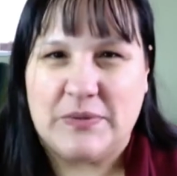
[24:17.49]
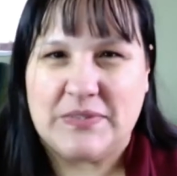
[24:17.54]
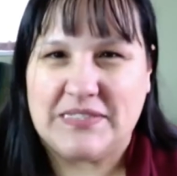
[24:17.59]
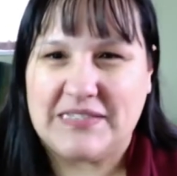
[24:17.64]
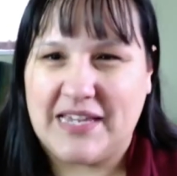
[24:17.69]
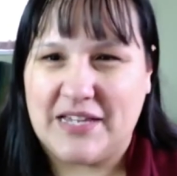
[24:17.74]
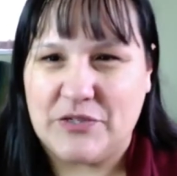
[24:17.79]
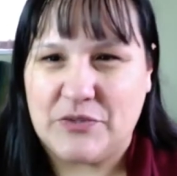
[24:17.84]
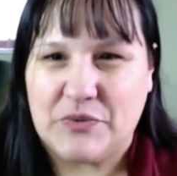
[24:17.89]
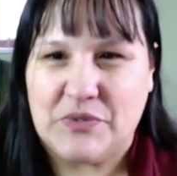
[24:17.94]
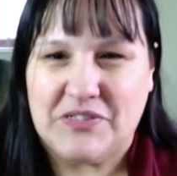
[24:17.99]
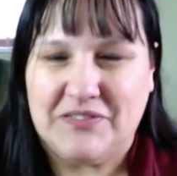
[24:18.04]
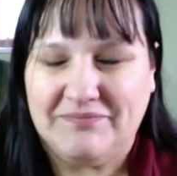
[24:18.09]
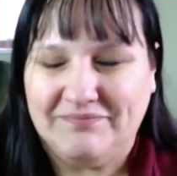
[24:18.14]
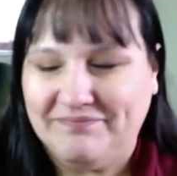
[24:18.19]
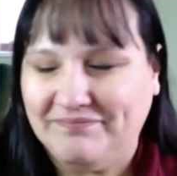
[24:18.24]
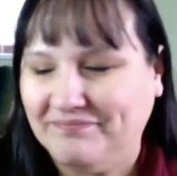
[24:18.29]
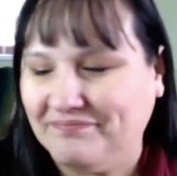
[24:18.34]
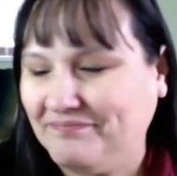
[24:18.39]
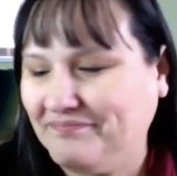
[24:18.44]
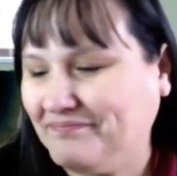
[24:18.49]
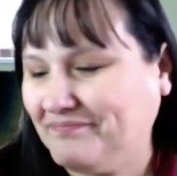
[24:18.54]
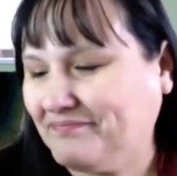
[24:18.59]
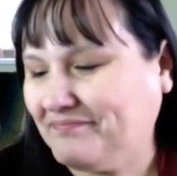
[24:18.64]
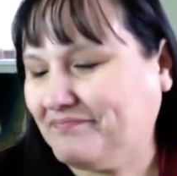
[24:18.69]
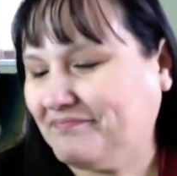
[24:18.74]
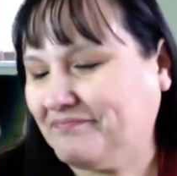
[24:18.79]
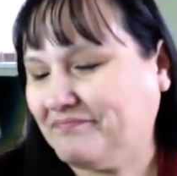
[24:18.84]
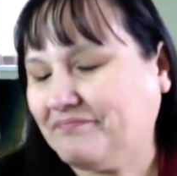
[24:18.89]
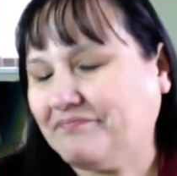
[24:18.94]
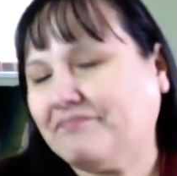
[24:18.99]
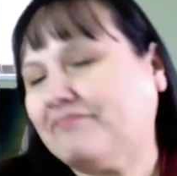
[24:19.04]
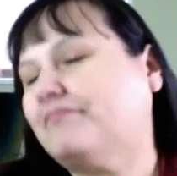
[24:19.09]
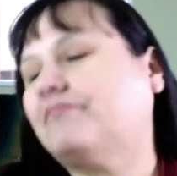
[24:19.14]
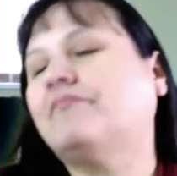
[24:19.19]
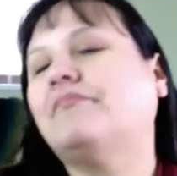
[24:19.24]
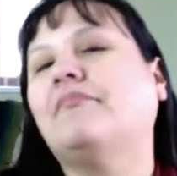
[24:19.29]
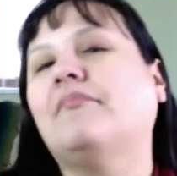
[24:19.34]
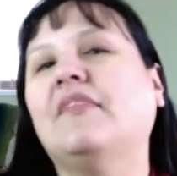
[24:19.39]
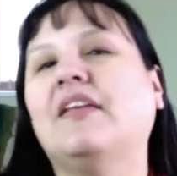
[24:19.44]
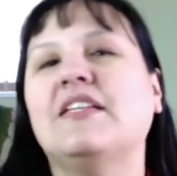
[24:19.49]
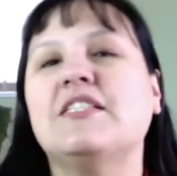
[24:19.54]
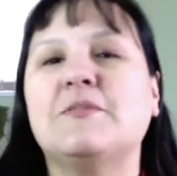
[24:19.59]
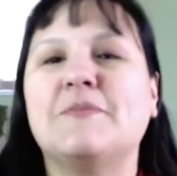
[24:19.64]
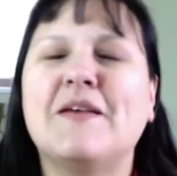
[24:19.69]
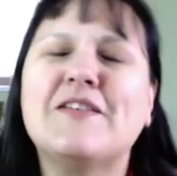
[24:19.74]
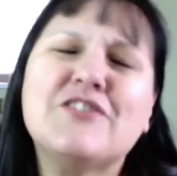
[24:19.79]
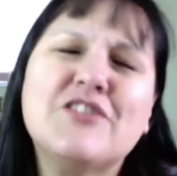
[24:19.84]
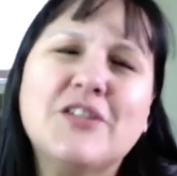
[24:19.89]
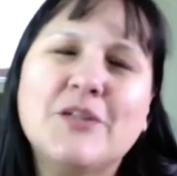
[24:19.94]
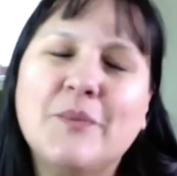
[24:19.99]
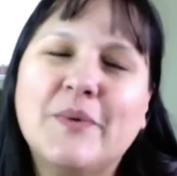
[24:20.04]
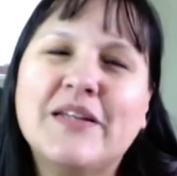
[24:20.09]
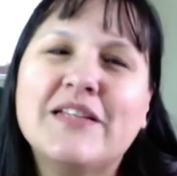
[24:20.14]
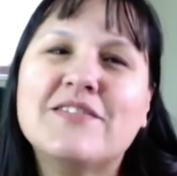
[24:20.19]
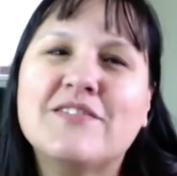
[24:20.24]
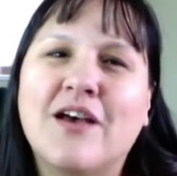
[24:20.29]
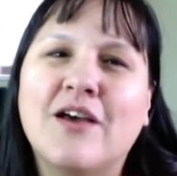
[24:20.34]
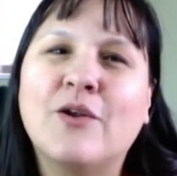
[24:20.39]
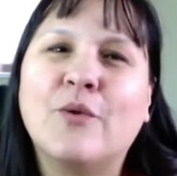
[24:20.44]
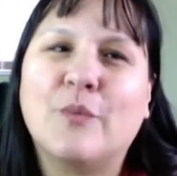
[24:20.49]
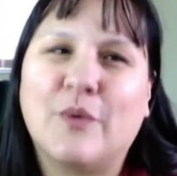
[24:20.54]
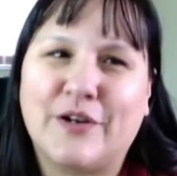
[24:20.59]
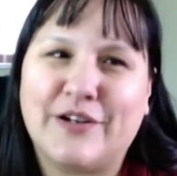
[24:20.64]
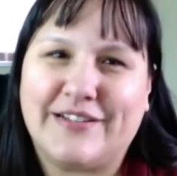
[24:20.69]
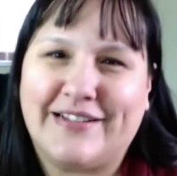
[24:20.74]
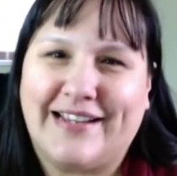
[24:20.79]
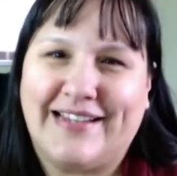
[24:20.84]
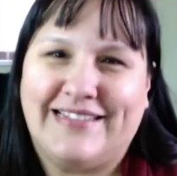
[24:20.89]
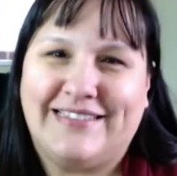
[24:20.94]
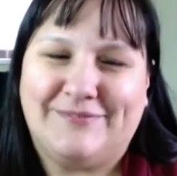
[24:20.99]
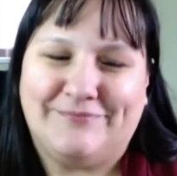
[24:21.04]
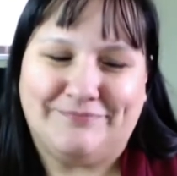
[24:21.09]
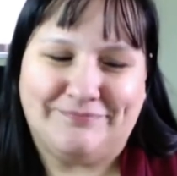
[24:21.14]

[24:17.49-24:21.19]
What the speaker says: schedule. Especially when it's on a work night.